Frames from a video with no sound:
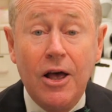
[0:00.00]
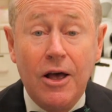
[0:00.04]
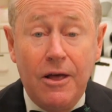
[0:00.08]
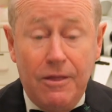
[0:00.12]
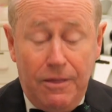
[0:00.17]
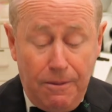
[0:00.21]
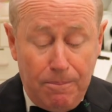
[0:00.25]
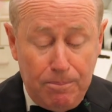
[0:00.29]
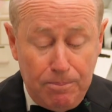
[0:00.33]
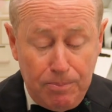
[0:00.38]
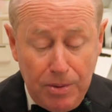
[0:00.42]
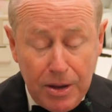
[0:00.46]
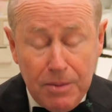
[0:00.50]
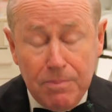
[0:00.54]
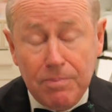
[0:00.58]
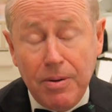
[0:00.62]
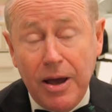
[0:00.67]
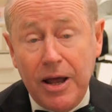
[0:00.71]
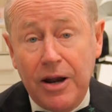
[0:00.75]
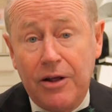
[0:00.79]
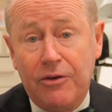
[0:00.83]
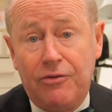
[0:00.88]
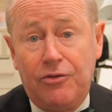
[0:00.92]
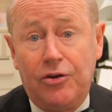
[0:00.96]
The big
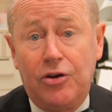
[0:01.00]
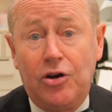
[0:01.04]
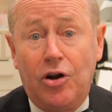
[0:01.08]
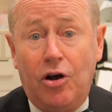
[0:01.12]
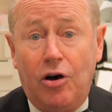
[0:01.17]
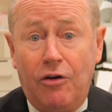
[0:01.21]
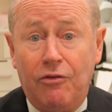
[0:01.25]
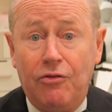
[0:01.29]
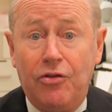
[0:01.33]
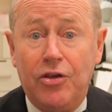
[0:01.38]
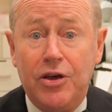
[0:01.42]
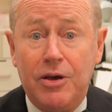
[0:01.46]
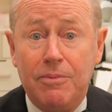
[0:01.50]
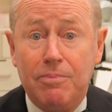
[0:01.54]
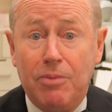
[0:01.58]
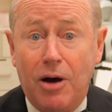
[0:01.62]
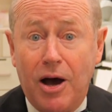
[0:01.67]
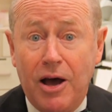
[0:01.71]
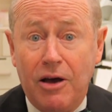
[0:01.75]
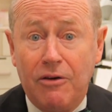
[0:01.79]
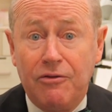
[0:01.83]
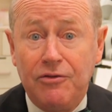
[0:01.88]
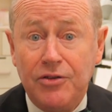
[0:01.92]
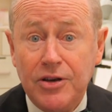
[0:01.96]
benefit of the
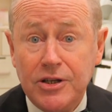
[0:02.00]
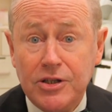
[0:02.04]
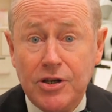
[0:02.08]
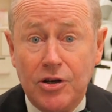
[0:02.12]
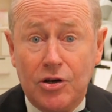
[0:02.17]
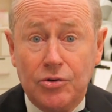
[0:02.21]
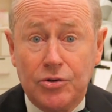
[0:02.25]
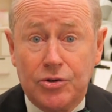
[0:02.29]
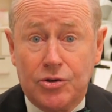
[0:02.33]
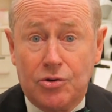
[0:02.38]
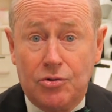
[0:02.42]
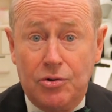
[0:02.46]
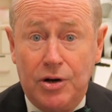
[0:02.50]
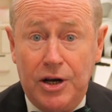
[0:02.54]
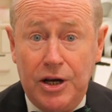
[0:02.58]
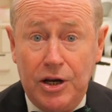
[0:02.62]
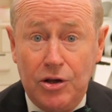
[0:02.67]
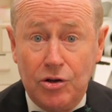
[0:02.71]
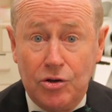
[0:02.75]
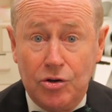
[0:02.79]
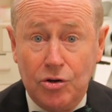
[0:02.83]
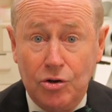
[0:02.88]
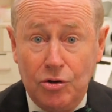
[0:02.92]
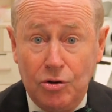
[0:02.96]
biophysical
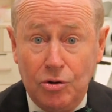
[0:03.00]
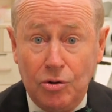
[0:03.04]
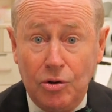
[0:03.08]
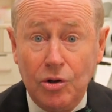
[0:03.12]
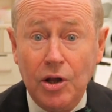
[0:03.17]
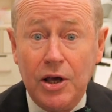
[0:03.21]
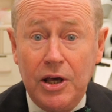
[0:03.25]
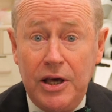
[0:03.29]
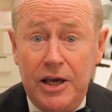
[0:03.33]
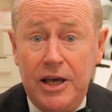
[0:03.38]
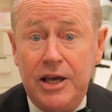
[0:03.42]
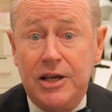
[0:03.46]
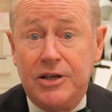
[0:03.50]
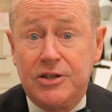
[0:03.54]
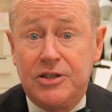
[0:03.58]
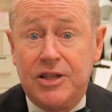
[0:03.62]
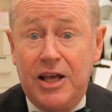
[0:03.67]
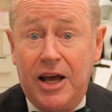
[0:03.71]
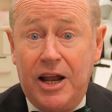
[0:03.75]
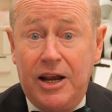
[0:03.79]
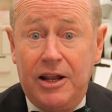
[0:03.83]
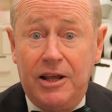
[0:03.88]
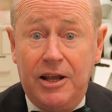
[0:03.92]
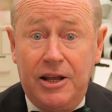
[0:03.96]
screening tool is
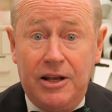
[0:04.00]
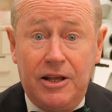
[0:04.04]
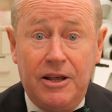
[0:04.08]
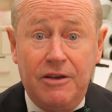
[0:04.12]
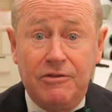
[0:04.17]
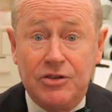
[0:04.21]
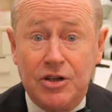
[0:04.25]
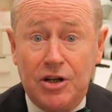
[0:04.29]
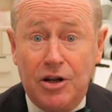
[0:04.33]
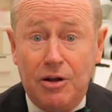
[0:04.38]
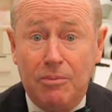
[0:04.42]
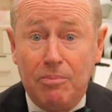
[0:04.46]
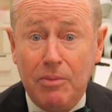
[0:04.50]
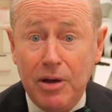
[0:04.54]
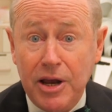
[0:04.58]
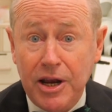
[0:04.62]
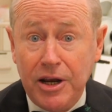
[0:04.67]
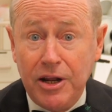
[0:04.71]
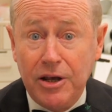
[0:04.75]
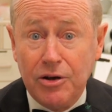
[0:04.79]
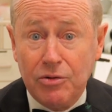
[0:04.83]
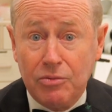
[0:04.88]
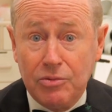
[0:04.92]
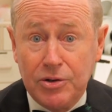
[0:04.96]
that it gives an
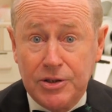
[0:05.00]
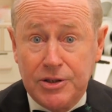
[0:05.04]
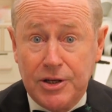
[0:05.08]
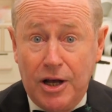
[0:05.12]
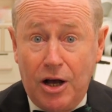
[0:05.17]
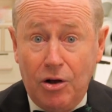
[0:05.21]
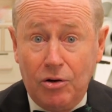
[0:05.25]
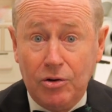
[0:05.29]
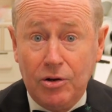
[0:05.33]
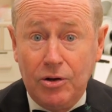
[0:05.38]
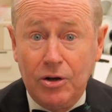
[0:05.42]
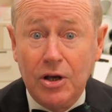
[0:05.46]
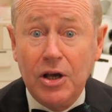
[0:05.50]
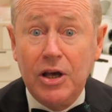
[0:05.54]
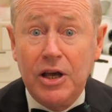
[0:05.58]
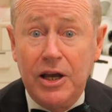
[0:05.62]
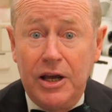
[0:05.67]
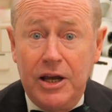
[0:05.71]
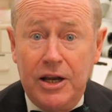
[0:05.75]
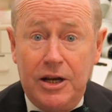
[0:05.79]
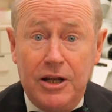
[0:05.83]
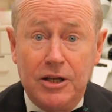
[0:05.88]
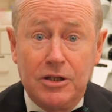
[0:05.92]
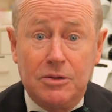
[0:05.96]
immediate result,
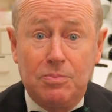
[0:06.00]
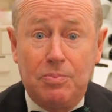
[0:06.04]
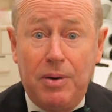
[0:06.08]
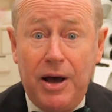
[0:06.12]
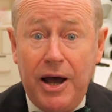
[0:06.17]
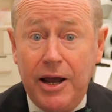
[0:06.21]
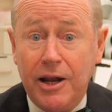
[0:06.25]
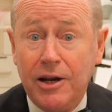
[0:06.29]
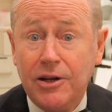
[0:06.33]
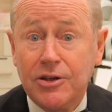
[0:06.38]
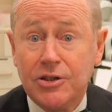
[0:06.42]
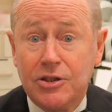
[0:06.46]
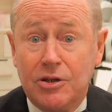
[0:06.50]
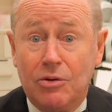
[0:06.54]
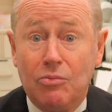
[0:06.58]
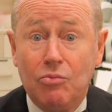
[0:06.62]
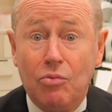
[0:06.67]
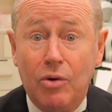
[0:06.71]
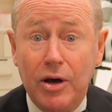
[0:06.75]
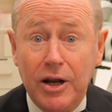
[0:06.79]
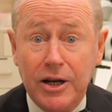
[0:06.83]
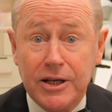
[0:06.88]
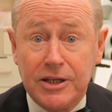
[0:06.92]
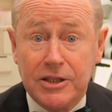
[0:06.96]
it is painless and
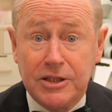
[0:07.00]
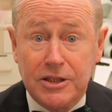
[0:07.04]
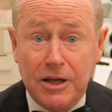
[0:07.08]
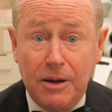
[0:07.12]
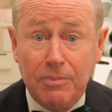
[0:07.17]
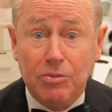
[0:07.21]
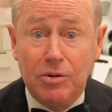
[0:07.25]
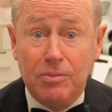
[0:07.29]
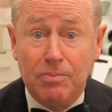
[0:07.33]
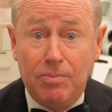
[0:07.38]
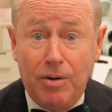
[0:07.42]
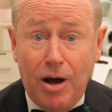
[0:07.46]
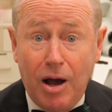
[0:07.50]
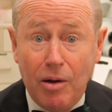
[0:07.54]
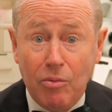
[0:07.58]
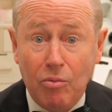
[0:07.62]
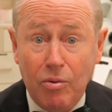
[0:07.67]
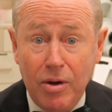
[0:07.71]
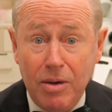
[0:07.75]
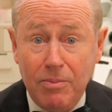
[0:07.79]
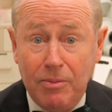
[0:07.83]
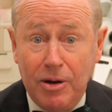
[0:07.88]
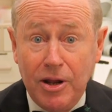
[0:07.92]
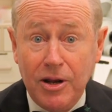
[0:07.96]
well accepted by
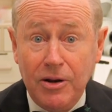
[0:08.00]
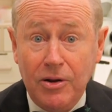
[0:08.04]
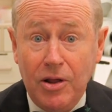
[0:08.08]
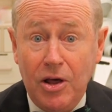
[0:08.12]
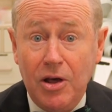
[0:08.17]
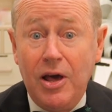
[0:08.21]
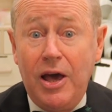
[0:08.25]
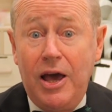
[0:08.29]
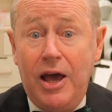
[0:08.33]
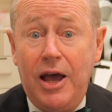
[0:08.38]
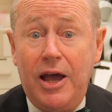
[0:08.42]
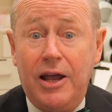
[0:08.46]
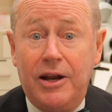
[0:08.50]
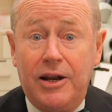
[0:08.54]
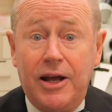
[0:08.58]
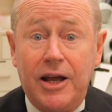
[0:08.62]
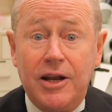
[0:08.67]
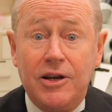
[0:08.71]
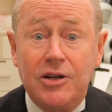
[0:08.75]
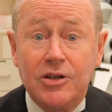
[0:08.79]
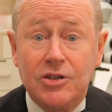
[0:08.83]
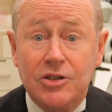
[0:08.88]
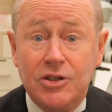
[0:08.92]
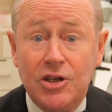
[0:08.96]
women, and
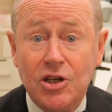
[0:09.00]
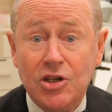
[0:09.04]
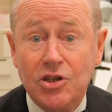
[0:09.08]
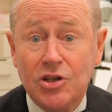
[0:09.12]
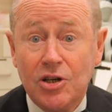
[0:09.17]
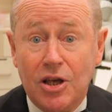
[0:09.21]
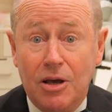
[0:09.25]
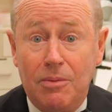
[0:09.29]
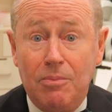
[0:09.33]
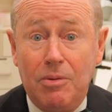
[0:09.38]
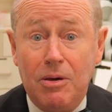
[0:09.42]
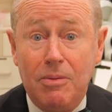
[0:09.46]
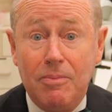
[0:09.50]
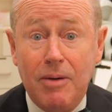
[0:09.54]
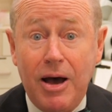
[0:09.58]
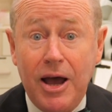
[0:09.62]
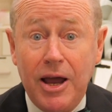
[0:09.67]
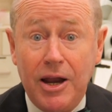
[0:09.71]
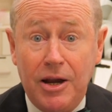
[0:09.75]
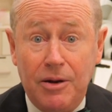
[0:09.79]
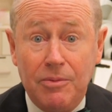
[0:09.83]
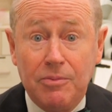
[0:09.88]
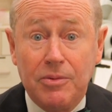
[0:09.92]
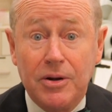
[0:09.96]
a decision can be
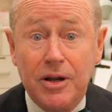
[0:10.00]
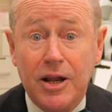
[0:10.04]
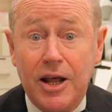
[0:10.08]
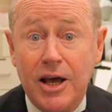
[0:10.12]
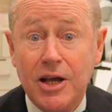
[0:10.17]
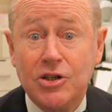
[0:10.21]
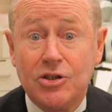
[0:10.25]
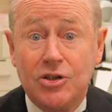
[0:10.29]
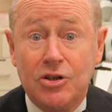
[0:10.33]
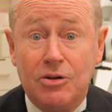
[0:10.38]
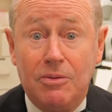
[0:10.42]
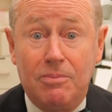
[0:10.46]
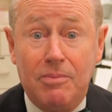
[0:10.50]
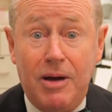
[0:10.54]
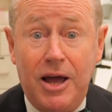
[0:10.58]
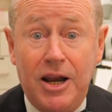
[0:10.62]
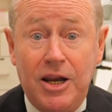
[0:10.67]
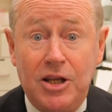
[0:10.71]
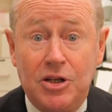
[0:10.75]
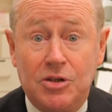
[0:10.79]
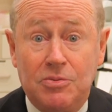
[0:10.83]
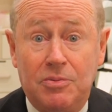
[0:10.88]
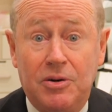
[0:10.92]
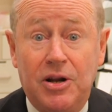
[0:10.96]
made in relation to
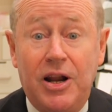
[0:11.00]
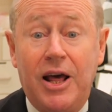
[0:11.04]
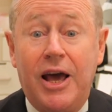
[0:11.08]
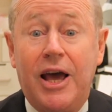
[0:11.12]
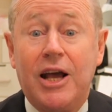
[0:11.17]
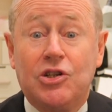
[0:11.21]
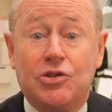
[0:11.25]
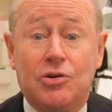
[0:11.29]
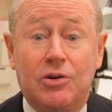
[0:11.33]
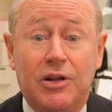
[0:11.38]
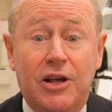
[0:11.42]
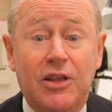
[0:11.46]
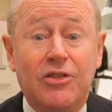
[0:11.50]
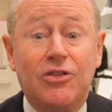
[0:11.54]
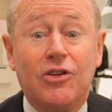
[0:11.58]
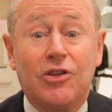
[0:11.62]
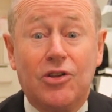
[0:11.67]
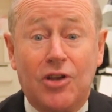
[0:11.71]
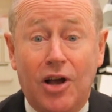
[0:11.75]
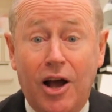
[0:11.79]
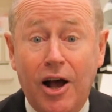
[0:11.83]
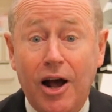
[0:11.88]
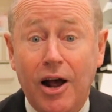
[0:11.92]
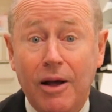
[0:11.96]
management actually at the
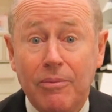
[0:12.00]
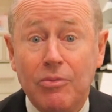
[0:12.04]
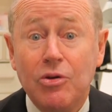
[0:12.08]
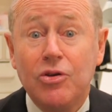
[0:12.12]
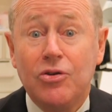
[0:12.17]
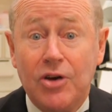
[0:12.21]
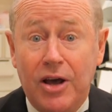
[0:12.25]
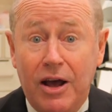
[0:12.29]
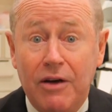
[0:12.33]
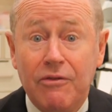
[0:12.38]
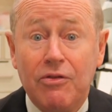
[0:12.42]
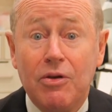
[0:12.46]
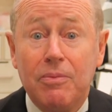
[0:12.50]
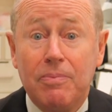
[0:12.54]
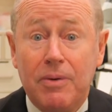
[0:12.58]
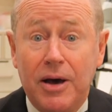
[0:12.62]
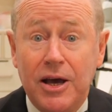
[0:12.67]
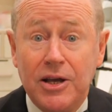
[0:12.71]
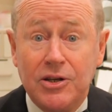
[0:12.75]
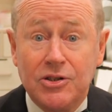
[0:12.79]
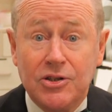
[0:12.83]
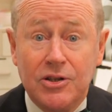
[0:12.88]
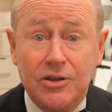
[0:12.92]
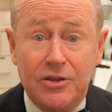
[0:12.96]
time that you have the
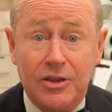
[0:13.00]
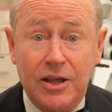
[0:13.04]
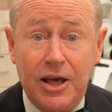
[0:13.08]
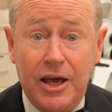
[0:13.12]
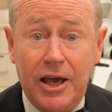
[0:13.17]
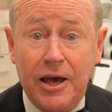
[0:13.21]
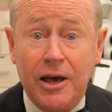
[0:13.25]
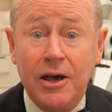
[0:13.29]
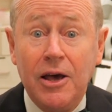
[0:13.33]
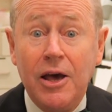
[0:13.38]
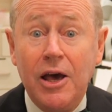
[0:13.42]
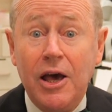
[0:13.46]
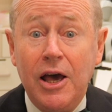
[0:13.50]
patient there.